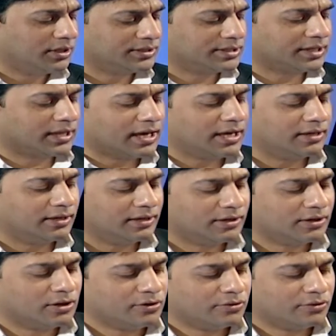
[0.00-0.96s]
Is it A,
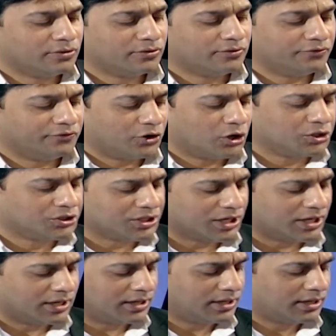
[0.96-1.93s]

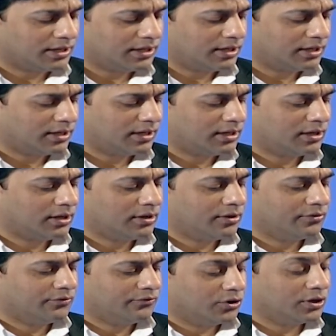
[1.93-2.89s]
Voyager?
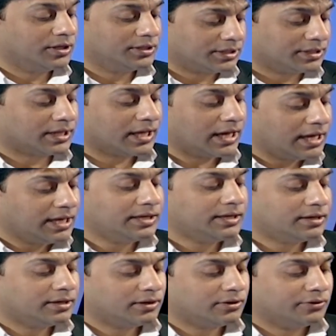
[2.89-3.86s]
Is it A,
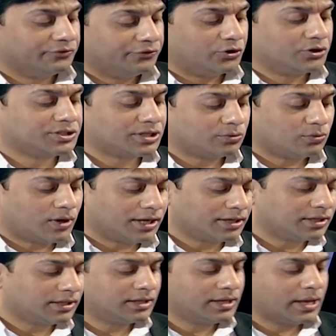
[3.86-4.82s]
Voyager 1,